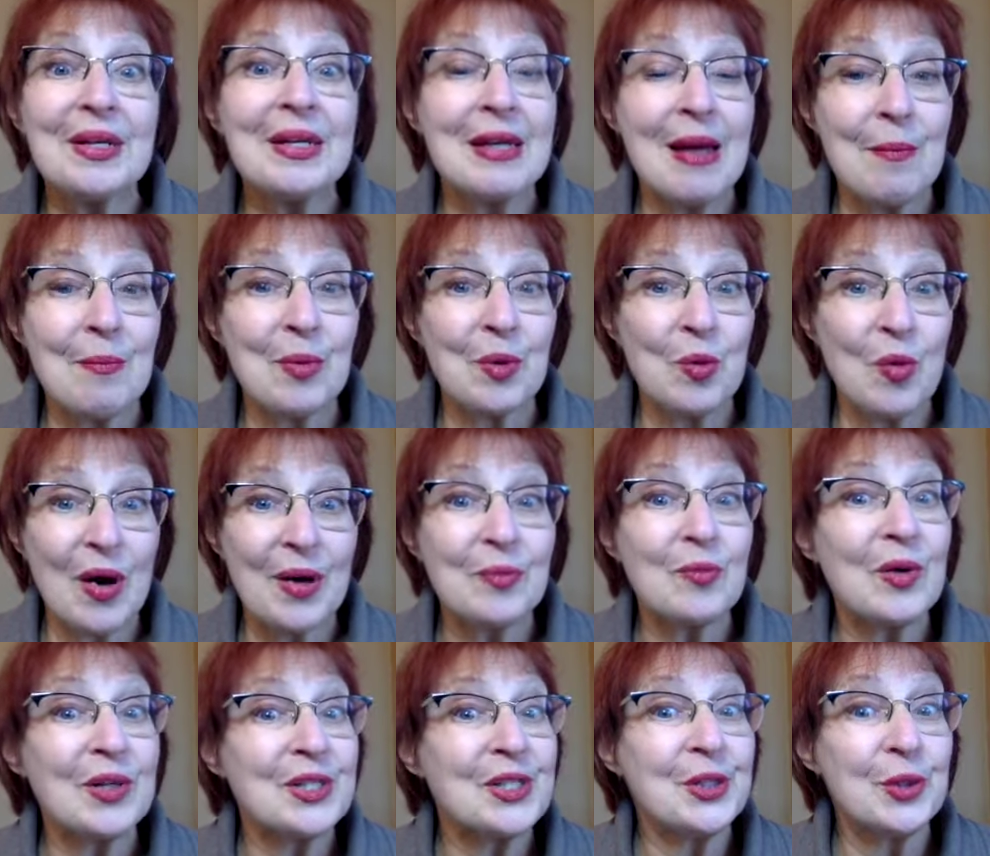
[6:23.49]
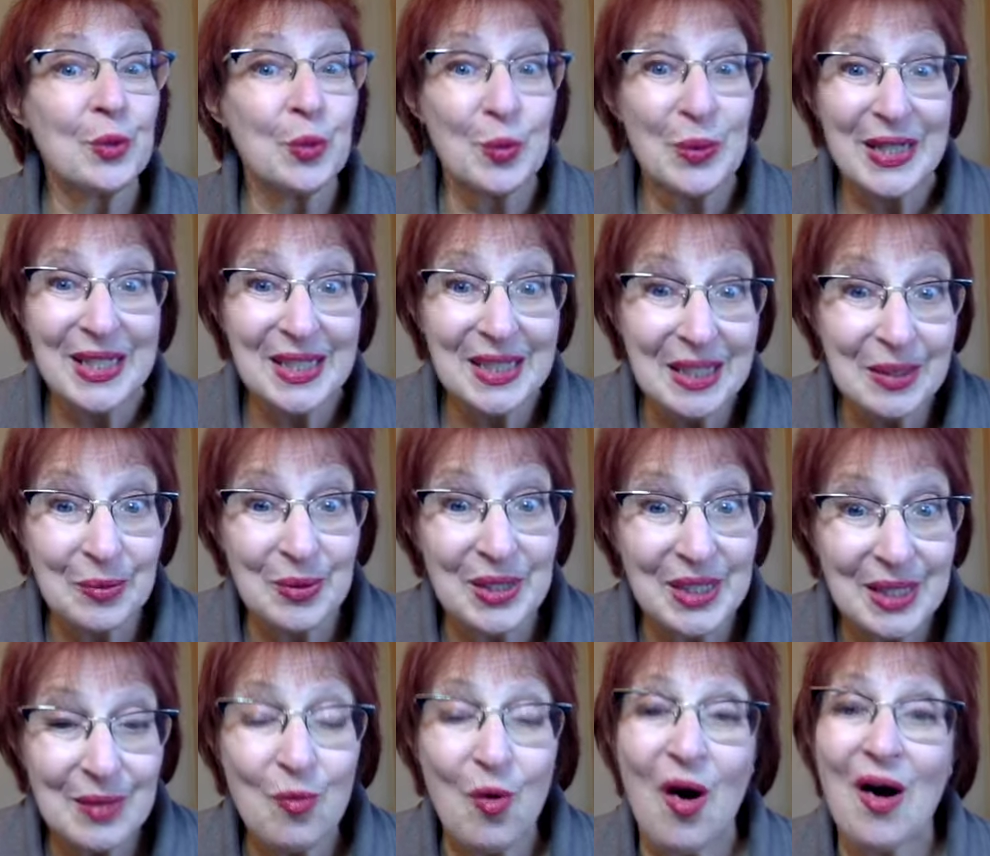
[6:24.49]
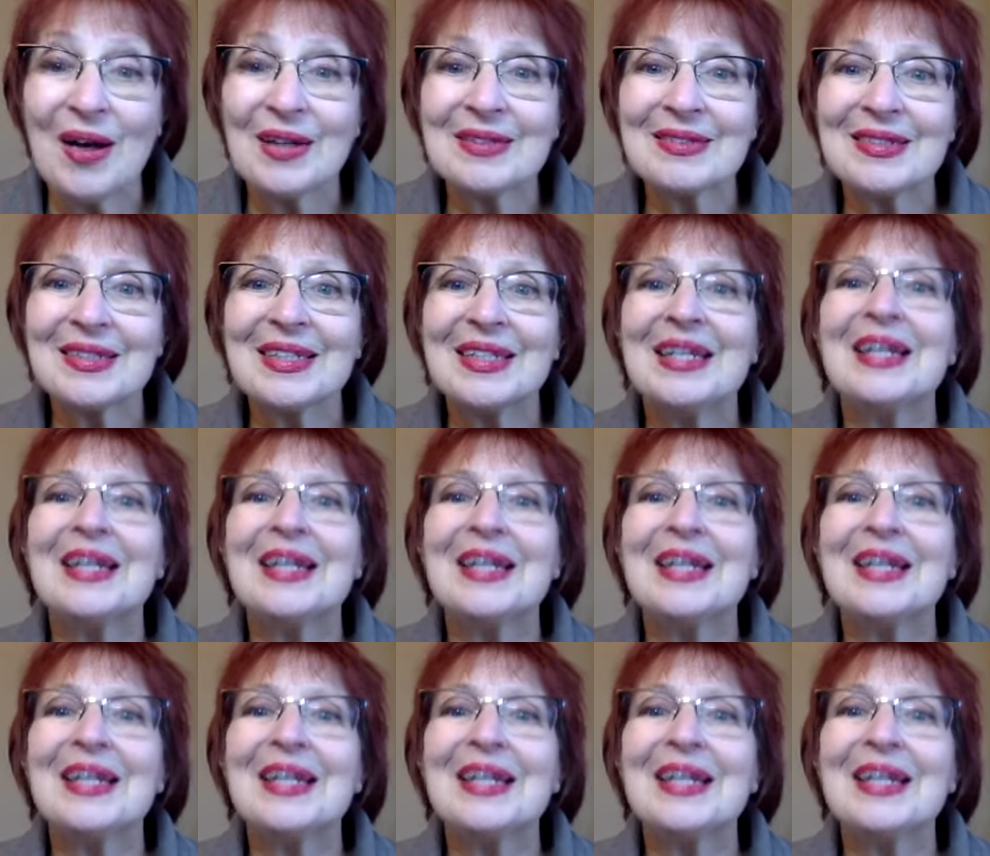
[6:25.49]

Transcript: Number one, what do you really, really want?